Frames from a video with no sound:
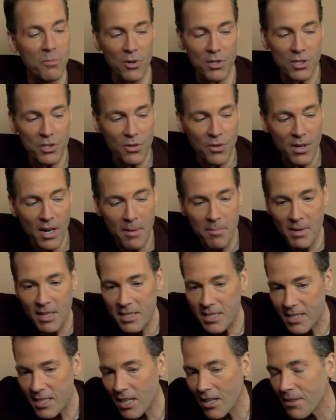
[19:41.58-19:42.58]
more story I
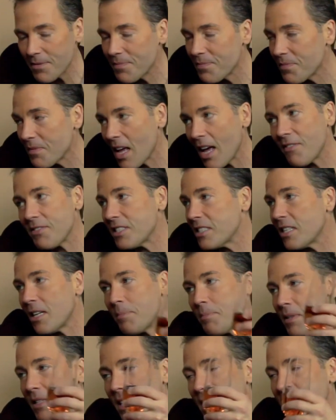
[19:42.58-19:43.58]
must tell. Have a
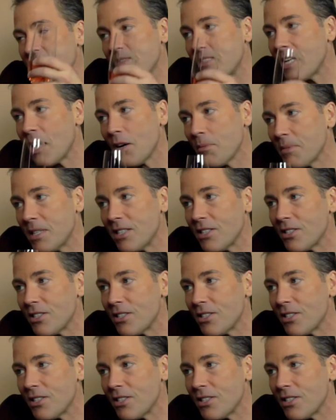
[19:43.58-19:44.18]
sip, and then tell me